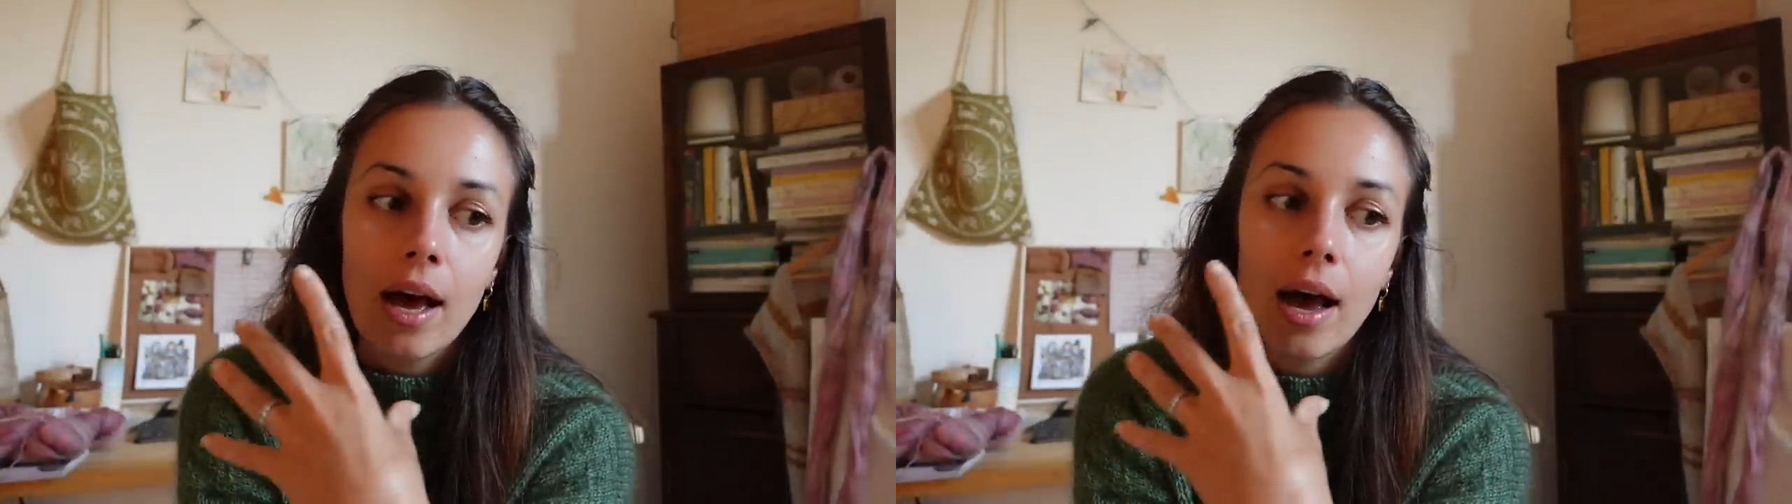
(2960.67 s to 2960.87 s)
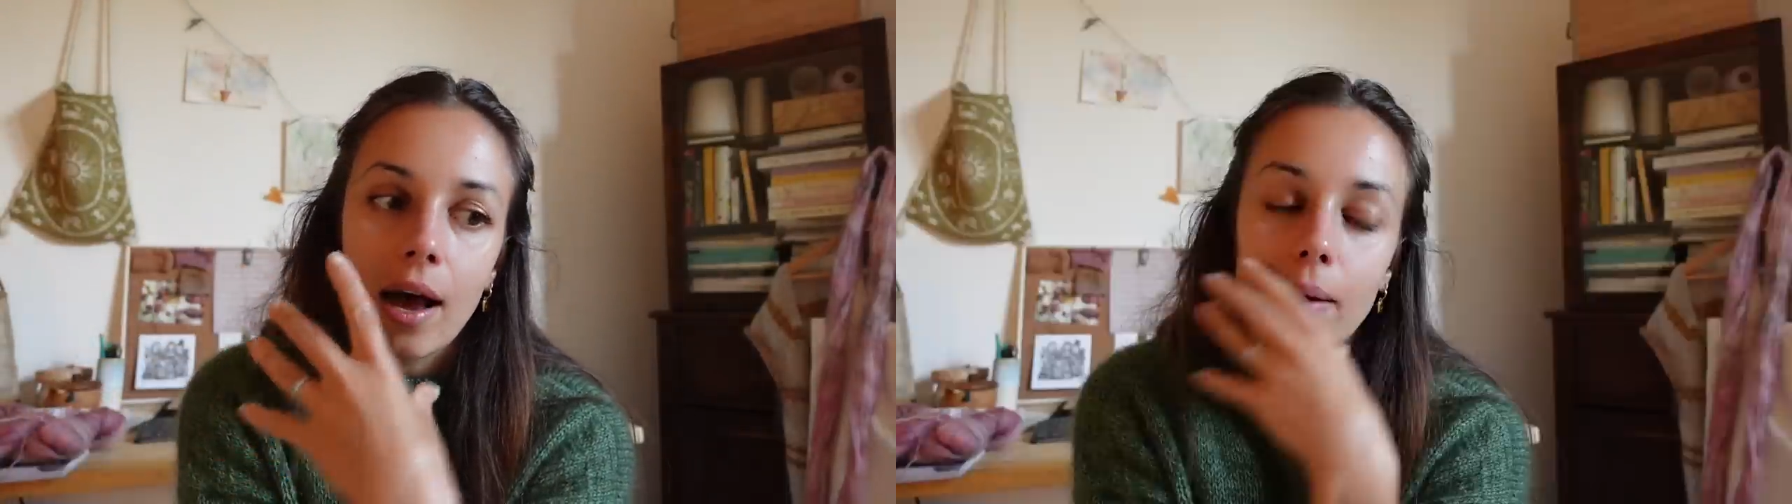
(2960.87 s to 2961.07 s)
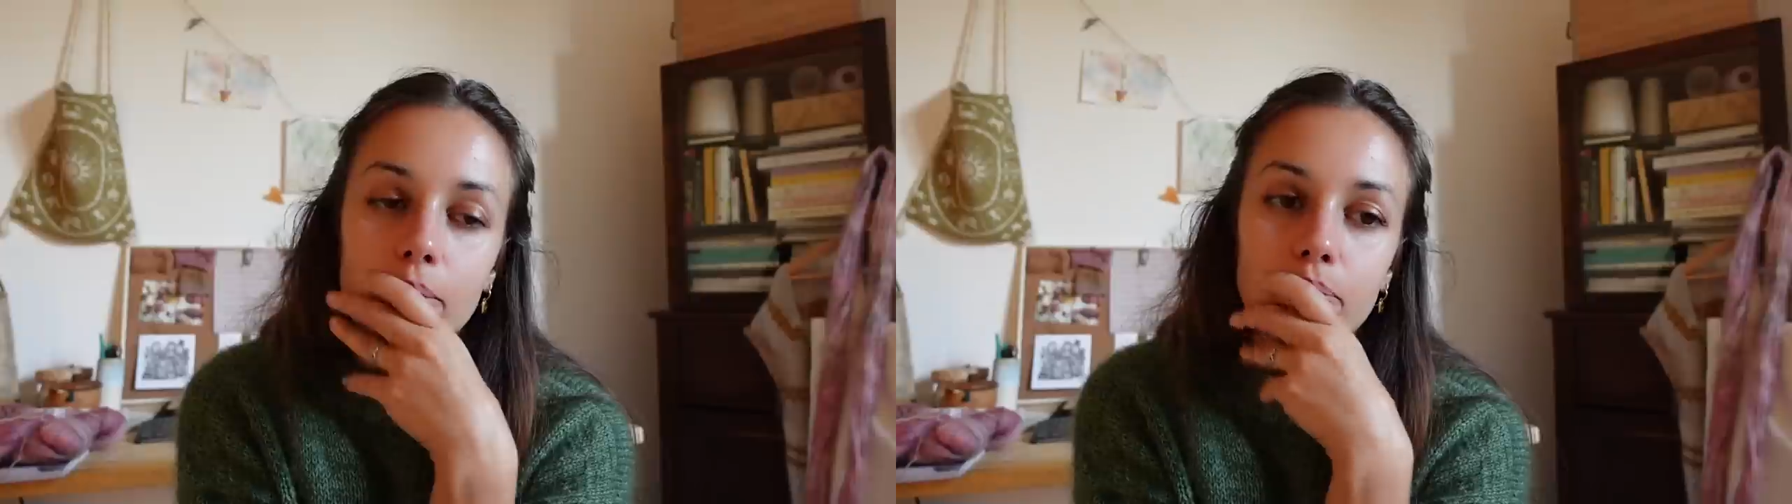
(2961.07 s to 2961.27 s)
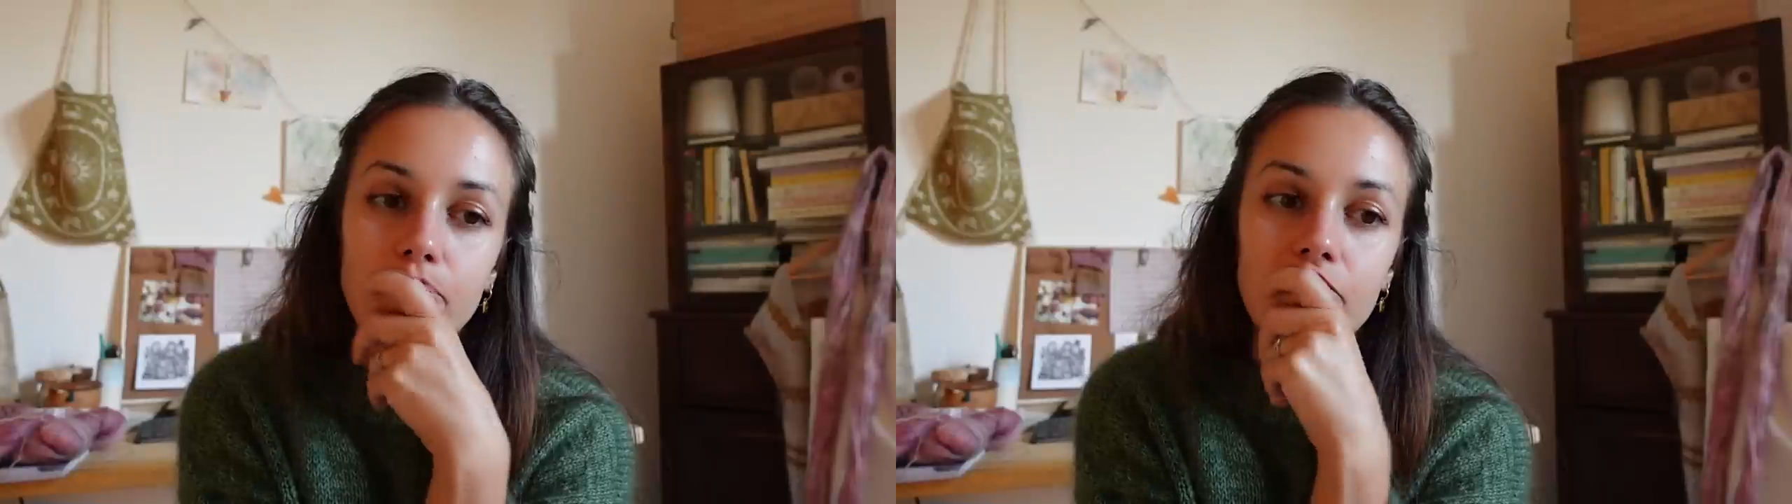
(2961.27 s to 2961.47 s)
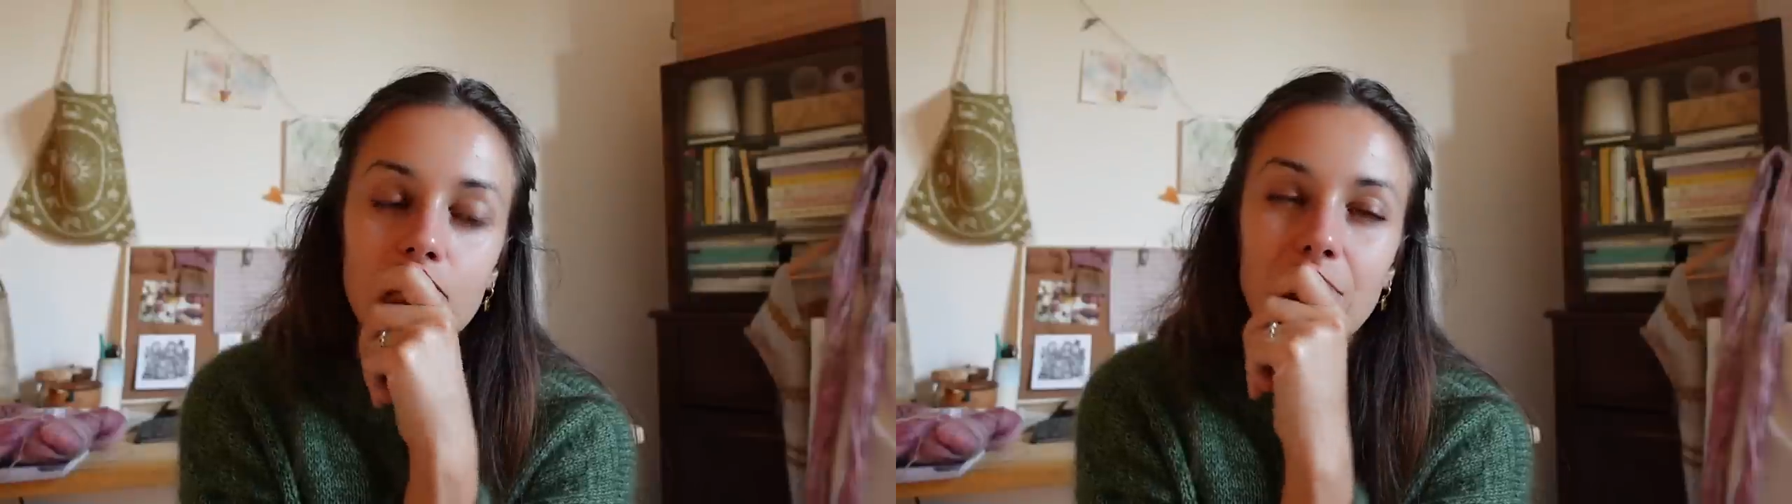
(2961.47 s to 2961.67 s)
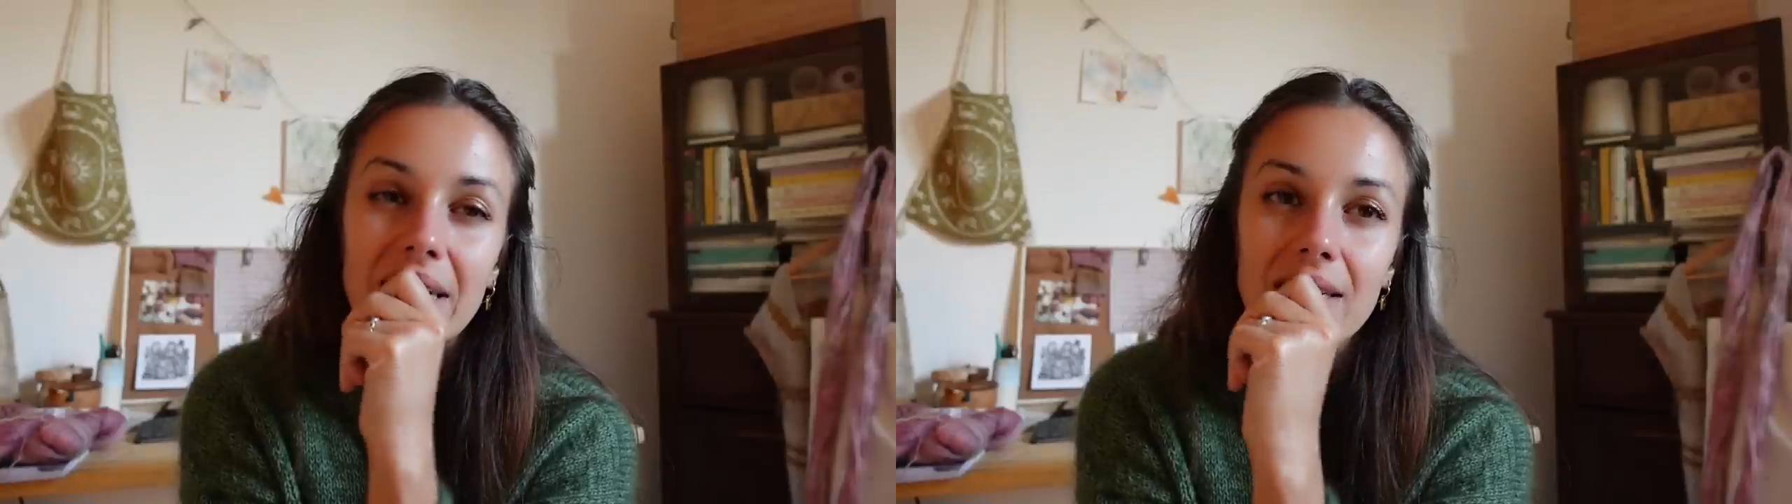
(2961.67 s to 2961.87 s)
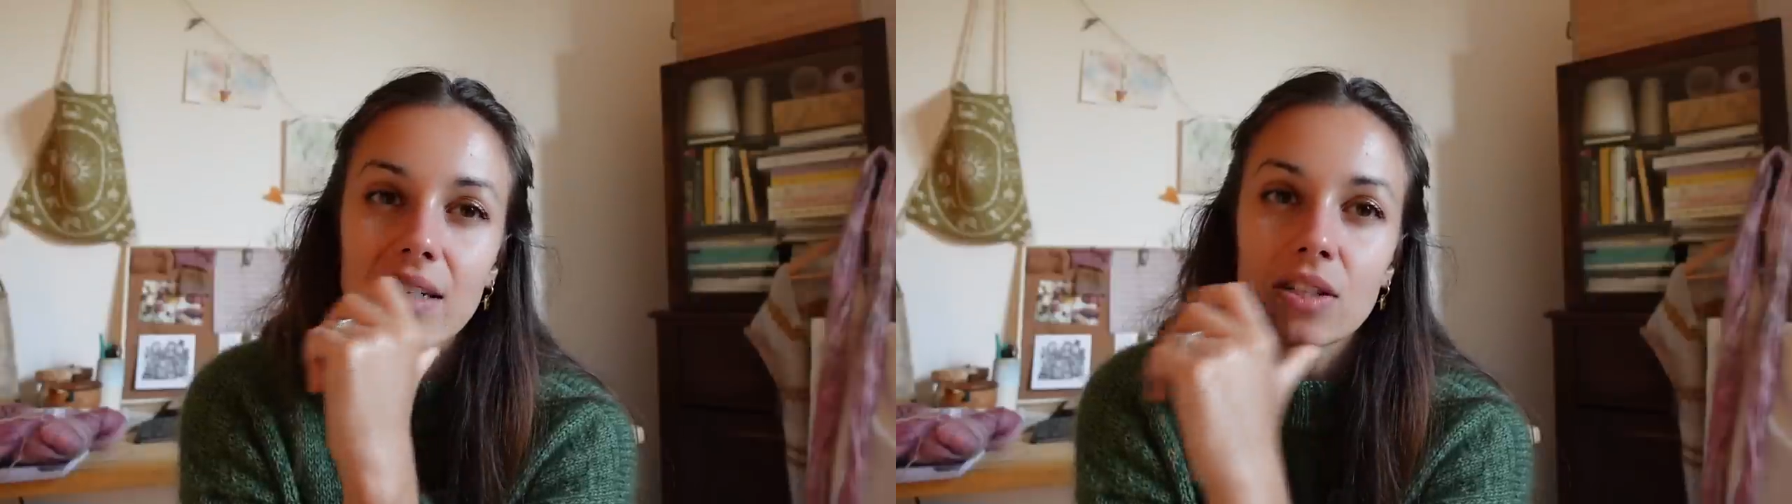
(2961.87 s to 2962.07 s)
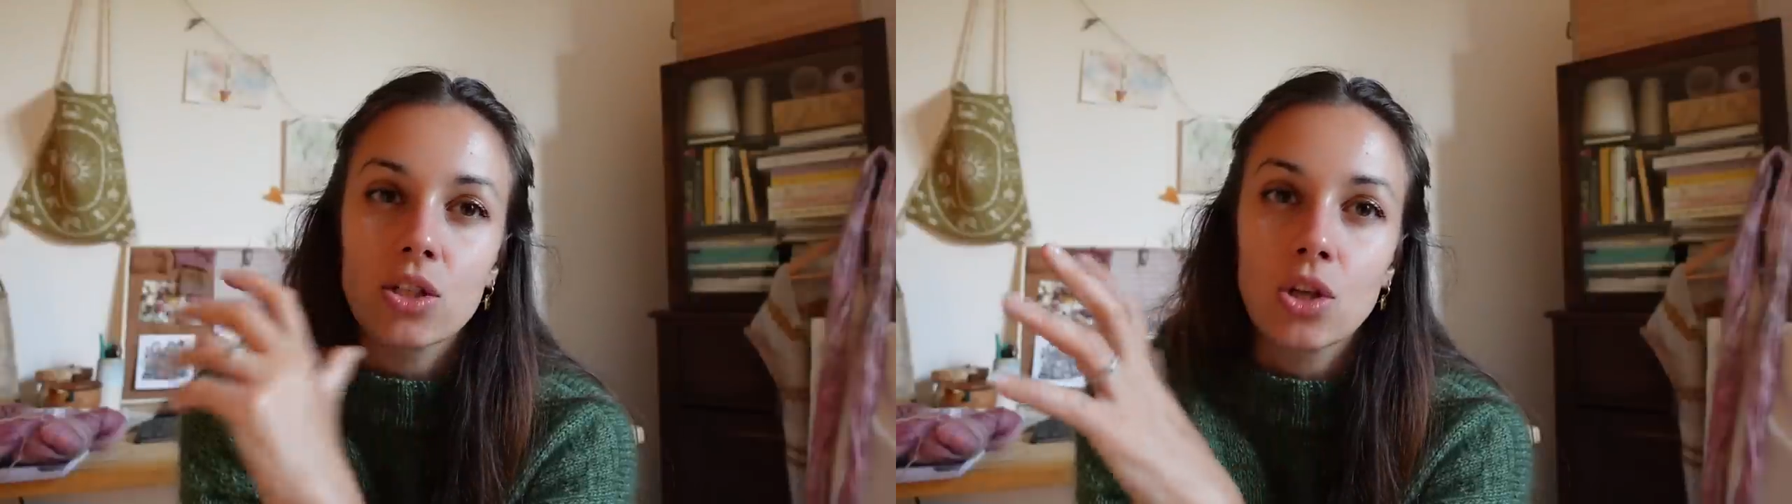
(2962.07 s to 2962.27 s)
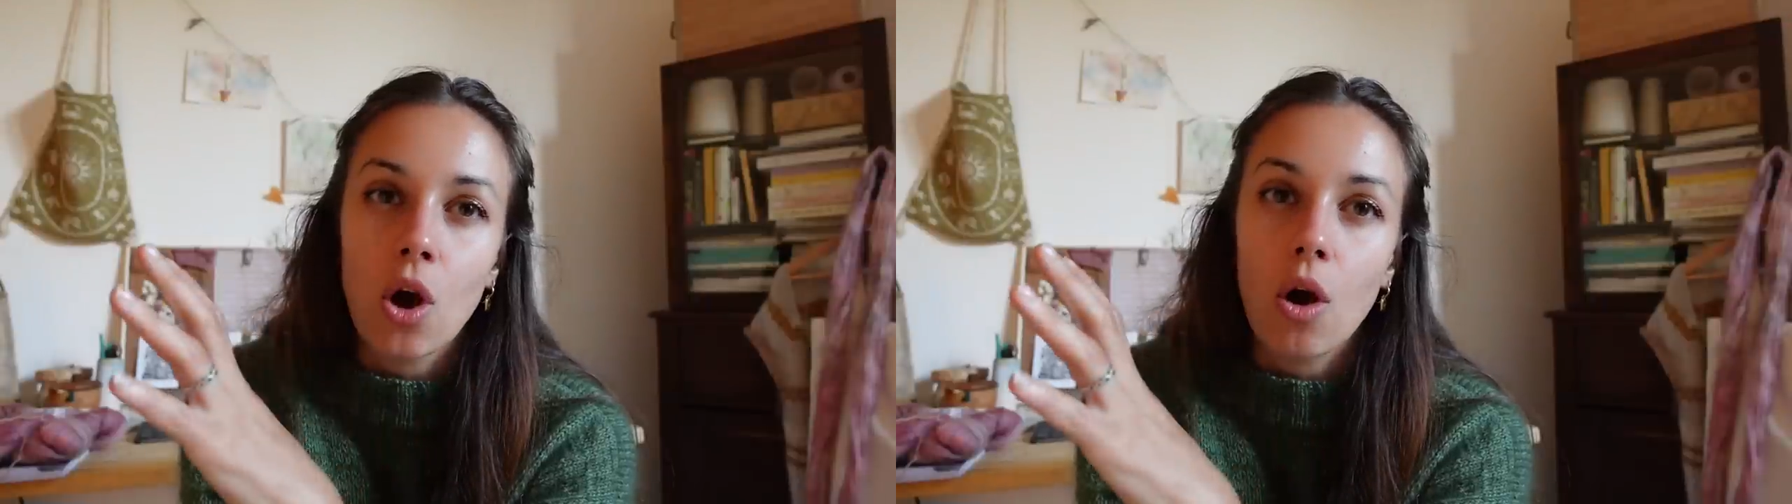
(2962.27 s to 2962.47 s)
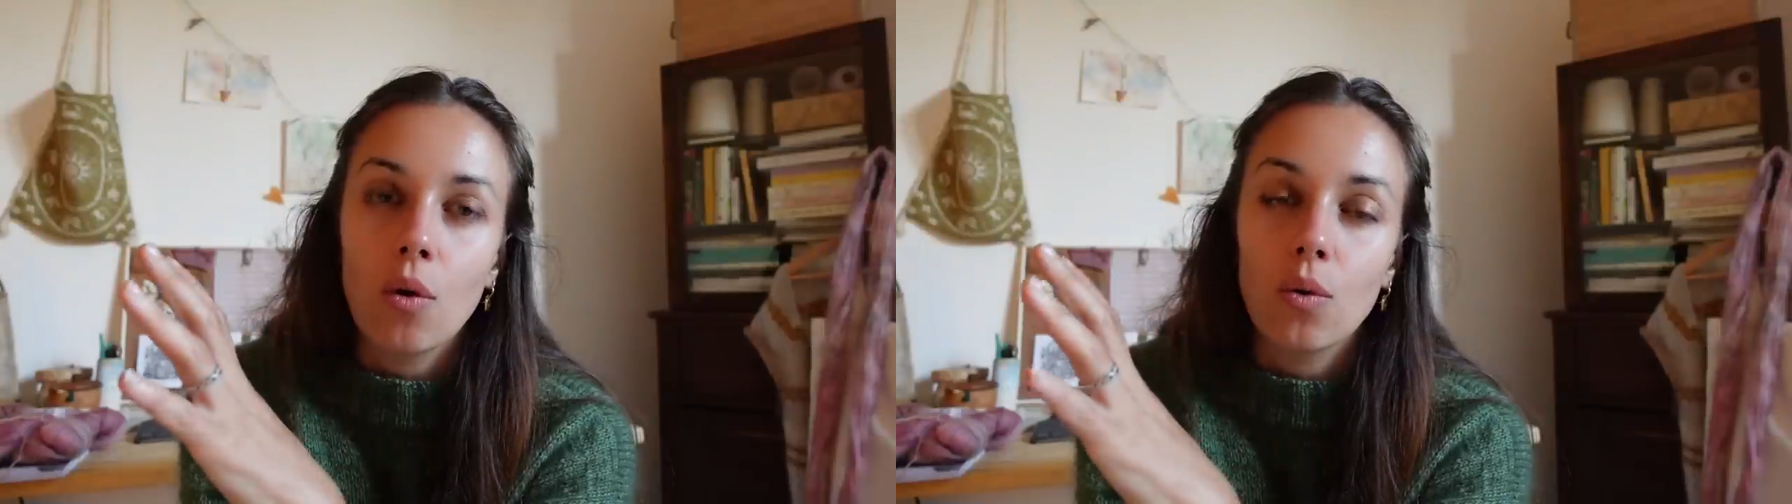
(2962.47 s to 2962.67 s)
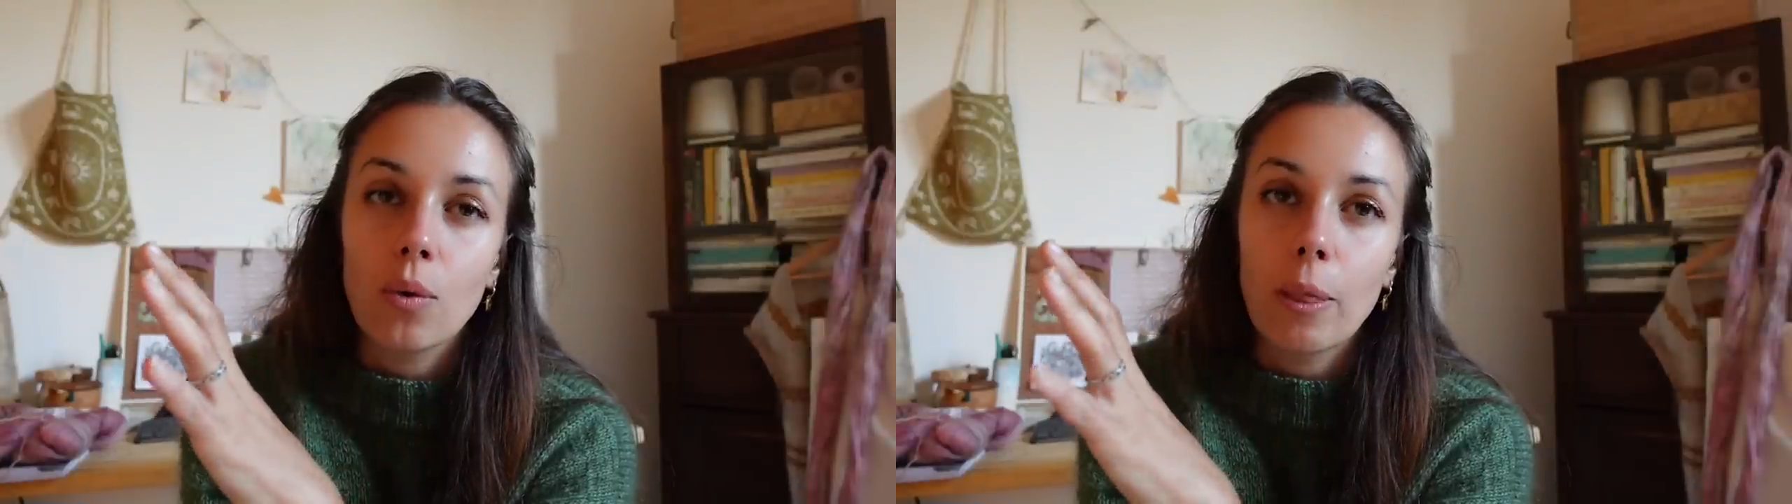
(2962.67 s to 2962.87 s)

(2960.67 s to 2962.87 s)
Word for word: um, but it's not